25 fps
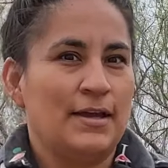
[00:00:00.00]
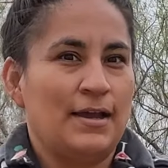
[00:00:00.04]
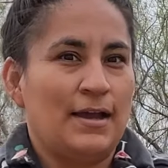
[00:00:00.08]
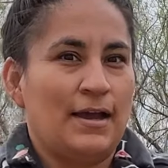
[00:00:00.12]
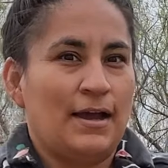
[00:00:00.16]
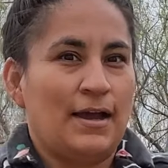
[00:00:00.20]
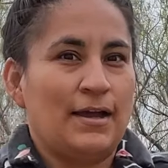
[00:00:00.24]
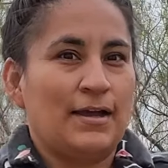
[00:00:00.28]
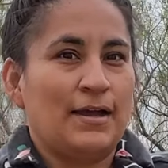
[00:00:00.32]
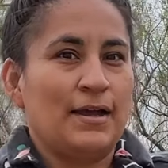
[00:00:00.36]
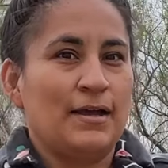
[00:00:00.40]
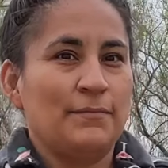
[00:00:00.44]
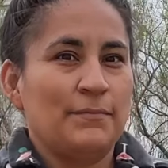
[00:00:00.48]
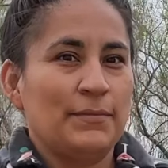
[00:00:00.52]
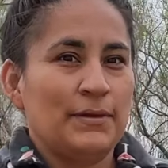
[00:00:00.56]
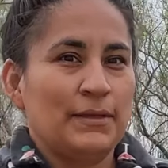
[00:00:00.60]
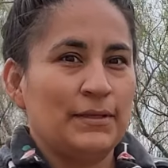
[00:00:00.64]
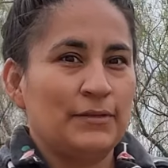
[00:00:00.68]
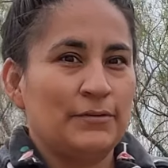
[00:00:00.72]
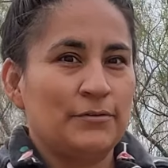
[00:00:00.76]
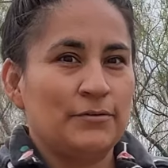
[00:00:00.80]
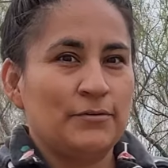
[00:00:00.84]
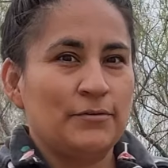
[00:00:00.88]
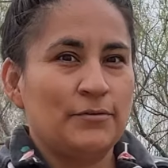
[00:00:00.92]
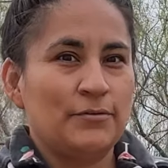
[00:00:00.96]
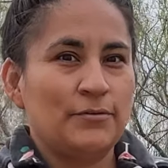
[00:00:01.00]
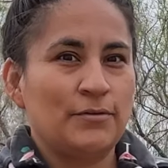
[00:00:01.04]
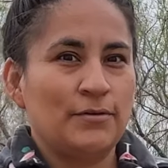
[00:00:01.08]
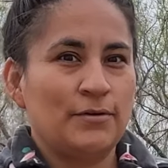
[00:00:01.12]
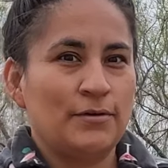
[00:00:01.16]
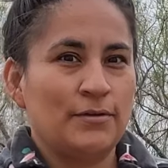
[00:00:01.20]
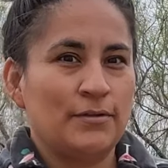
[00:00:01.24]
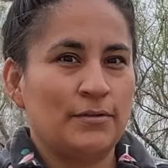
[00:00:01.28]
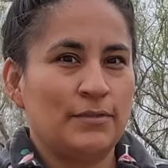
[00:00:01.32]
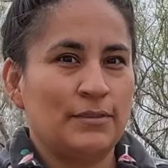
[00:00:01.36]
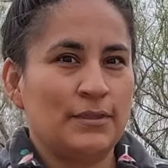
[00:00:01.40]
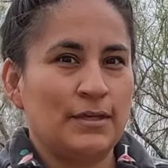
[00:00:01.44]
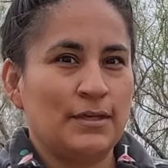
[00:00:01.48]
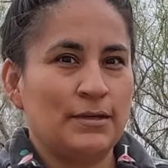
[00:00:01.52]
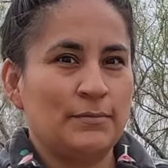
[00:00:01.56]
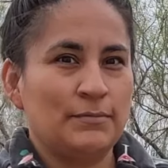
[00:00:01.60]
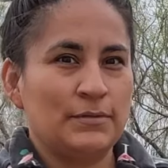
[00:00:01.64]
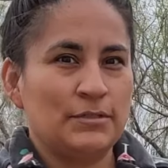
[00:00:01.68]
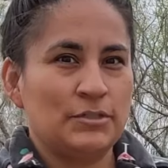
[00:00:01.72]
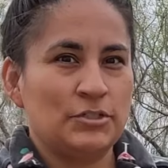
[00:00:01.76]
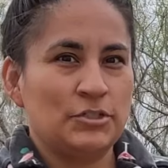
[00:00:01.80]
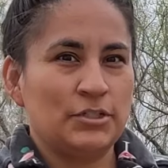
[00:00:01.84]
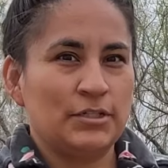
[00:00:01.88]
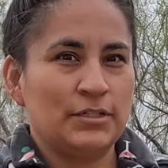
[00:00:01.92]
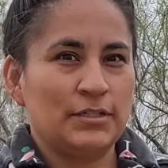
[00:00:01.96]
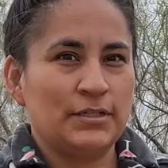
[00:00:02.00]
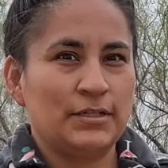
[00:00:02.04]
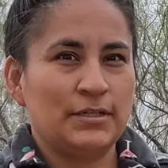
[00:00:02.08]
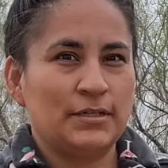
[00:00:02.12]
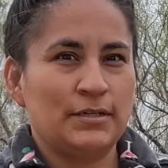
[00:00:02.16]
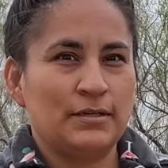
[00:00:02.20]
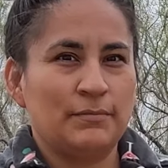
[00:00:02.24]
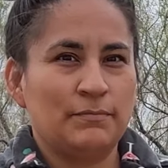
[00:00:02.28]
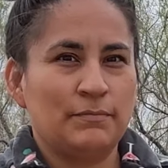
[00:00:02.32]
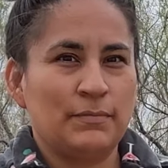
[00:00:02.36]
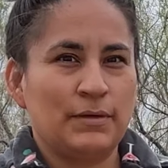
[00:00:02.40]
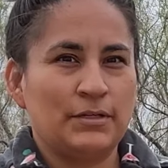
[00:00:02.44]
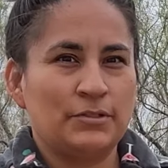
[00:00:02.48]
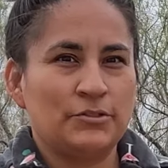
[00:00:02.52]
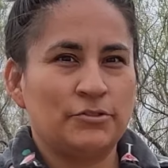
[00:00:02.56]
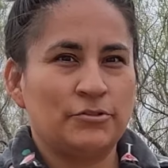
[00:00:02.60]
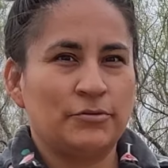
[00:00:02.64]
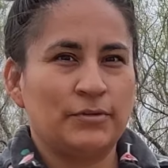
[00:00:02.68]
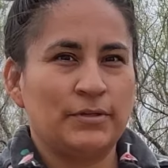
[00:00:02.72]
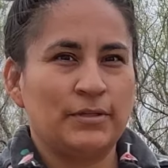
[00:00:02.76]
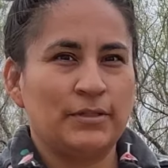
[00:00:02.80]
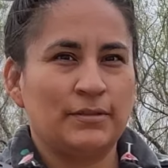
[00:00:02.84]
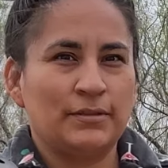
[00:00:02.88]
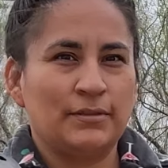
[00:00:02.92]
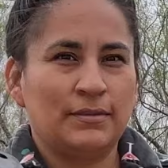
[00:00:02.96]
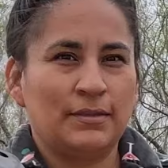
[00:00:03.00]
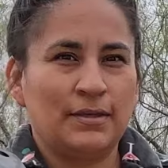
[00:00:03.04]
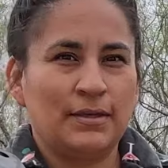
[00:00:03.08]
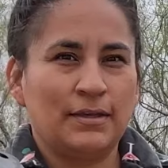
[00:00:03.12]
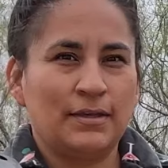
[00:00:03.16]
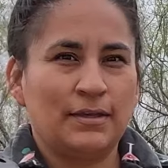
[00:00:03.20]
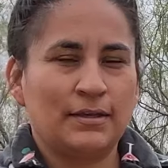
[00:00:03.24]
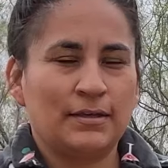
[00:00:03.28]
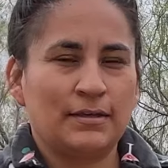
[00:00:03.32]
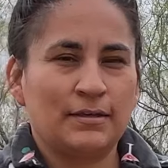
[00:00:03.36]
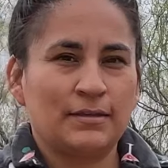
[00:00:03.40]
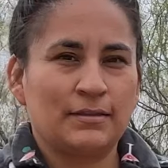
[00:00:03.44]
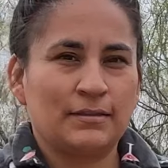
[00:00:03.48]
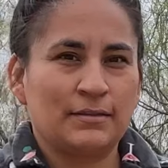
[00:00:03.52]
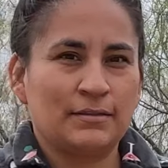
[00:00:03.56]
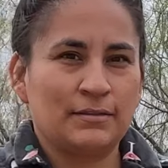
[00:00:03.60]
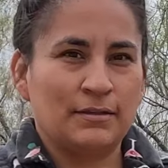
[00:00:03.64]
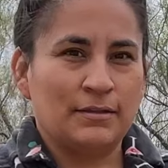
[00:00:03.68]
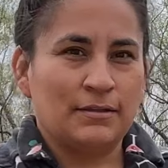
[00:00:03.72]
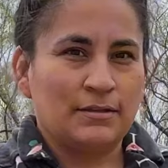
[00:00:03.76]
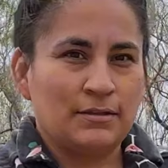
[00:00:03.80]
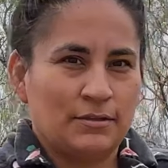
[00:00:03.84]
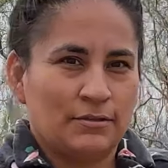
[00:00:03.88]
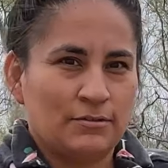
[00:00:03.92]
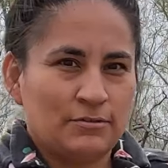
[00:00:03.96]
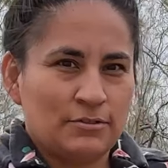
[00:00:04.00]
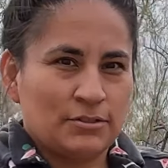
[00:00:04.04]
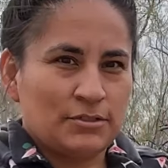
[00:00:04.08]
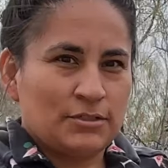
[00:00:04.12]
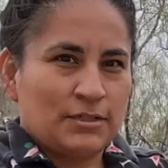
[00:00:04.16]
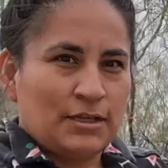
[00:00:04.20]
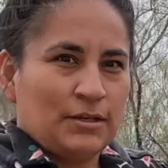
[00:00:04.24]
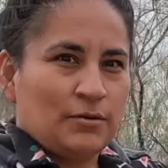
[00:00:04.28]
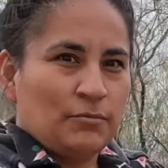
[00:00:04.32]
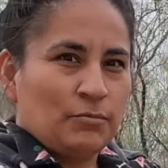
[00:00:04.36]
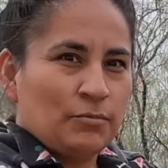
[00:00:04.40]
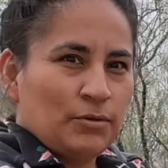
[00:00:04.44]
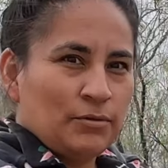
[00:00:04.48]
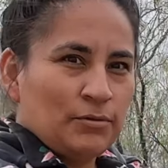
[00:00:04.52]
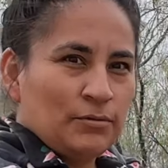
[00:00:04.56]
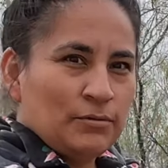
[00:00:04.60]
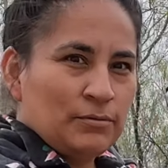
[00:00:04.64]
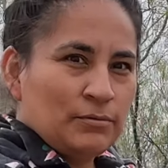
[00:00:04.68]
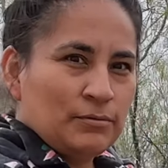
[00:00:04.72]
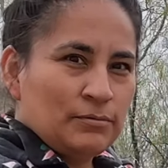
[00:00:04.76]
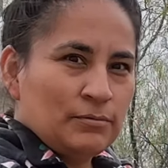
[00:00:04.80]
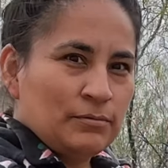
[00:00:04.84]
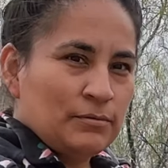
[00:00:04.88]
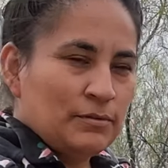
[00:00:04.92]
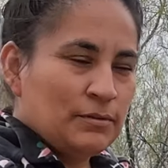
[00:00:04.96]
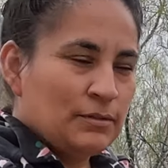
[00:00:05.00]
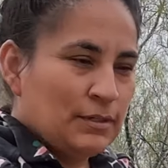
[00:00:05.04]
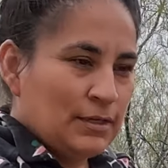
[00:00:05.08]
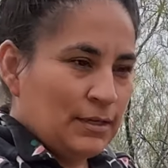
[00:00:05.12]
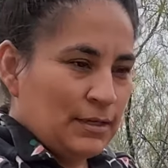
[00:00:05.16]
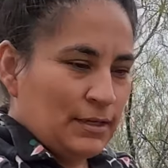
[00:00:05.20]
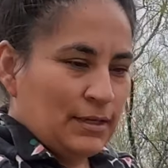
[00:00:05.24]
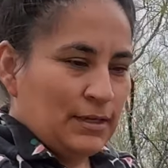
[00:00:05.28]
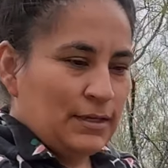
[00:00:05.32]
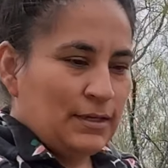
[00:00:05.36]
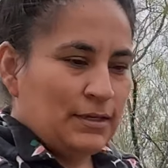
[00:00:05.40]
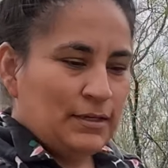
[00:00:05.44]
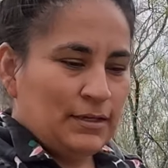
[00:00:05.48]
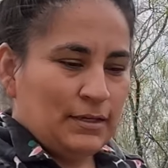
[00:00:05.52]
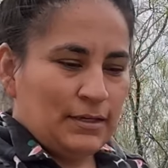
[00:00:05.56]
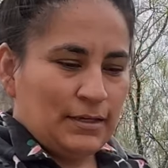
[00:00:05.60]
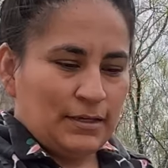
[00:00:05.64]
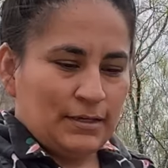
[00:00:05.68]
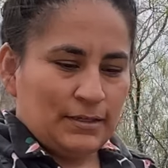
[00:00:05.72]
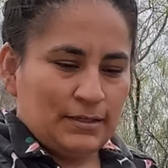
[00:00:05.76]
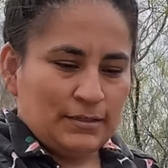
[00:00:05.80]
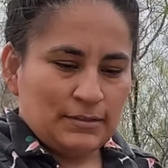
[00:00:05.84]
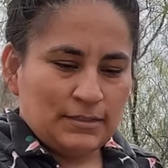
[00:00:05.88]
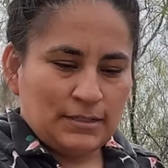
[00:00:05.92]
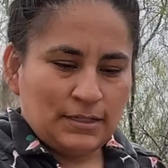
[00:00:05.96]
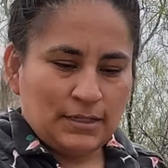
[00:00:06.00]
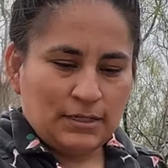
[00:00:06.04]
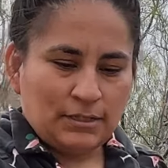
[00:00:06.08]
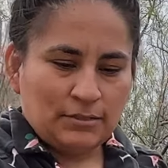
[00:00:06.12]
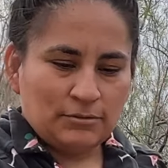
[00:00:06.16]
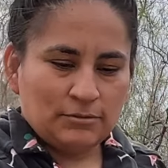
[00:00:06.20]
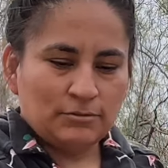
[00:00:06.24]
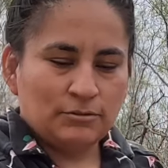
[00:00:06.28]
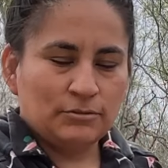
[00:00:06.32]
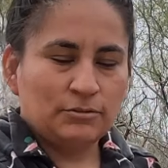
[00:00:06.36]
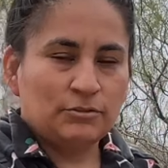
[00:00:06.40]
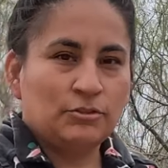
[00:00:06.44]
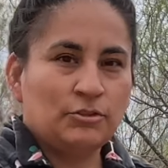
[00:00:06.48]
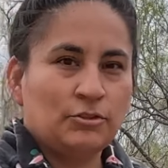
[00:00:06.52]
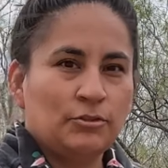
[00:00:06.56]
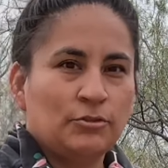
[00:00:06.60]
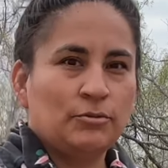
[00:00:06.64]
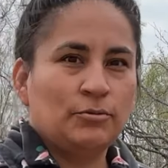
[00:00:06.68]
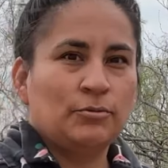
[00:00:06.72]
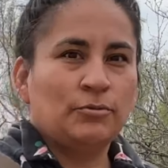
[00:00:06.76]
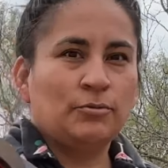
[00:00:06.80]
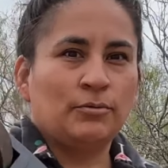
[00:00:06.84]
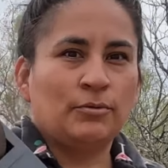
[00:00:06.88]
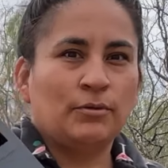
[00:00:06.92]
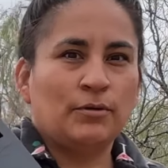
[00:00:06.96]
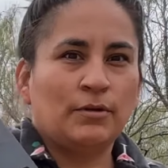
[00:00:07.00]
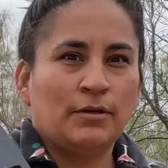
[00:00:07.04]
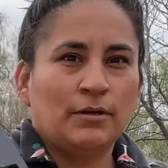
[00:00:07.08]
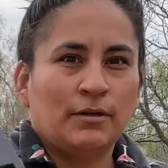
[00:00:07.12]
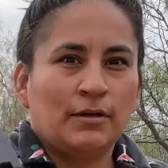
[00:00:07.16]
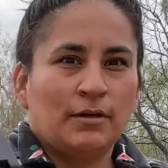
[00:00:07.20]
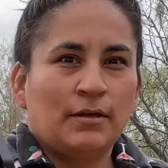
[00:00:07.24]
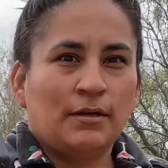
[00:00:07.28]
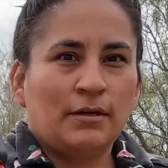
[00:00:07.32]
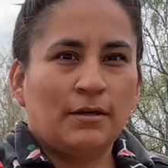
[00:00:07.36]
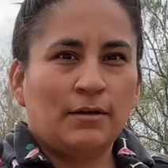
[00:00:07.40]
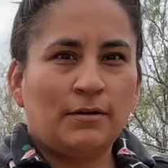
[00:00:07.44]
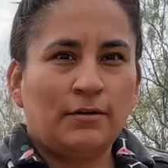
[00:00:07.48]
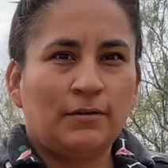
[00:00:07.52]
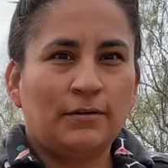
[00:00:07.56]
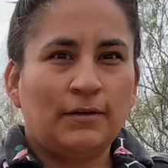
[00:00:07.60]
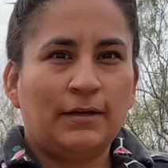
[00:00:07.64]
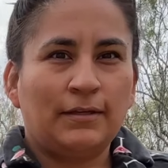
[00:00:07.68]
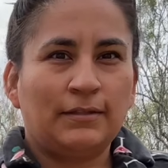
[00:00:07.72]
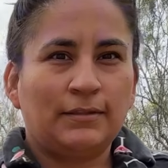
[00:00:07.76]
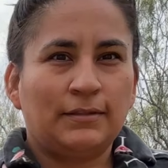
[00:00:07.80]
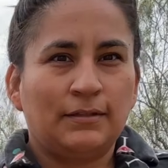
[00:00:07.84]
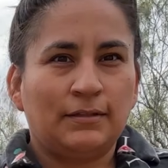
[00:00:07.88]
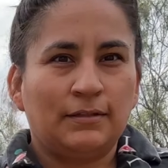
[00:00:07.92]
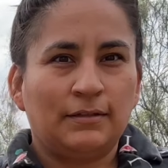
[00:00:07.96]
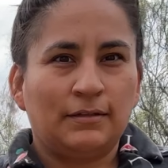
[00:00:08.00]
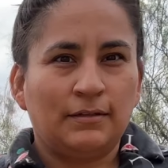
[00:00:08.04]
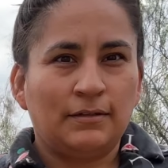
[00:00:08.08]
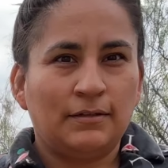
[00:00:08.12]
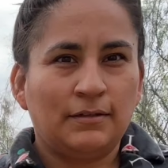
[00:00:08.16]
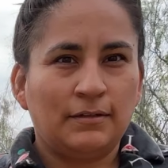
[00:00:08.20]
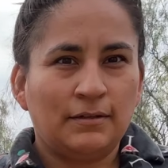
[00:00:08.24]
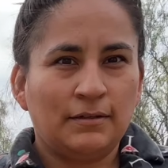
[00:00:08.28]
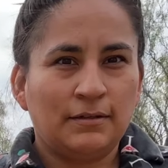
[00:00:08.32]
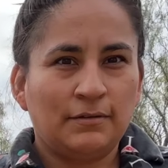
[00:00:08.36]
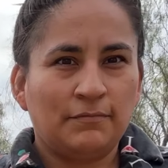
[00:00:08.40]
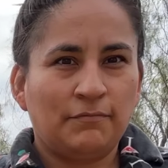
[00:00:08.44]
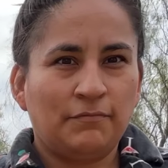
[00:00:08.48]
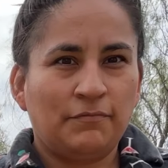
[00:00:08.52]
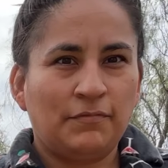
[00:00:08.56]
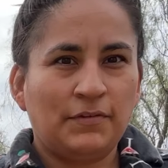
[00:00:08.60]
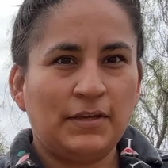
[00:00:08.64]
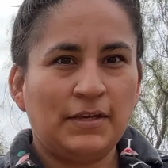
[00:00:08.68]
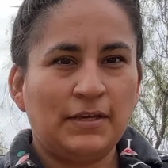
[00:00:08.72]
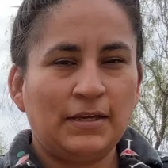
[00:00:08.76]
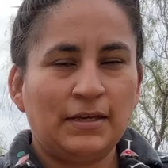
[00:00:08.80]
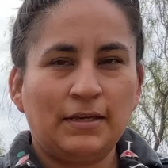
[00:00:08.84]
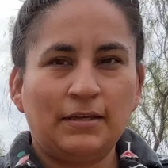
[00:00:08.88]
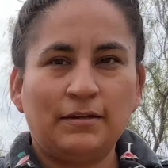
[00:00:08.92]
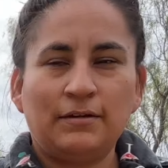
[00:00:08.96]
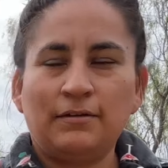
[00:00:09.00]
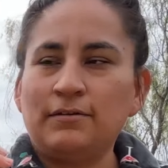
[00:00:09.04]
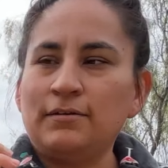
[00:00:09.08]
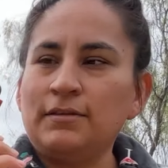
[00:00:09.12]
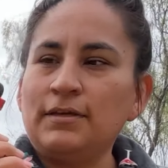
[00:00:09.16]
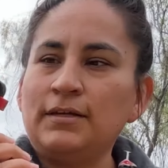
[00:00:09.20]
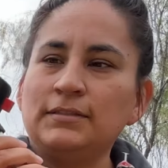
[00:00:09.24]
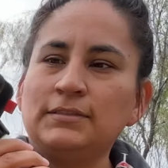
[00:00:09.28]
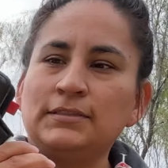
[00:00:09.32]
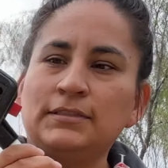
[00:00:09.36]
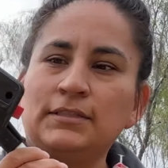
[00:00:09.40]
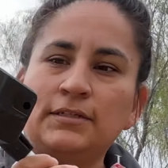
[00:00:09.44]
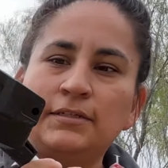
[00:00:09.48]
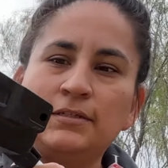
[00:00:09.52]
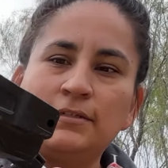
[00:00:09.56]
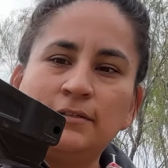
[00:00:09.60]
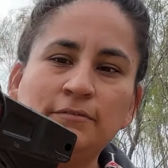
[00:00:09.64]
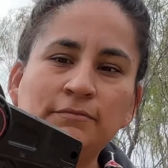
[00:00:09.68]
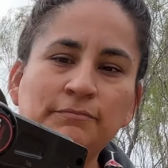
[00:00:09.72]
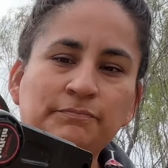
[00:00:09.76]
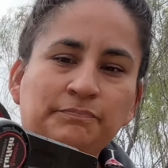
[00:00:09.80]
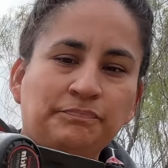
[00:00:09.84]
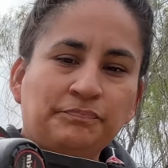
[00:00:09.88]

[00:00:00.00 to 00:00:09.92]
I got my little thingy majig measuring thing. You just like roll it and it tells you, like the feet and all that stuff.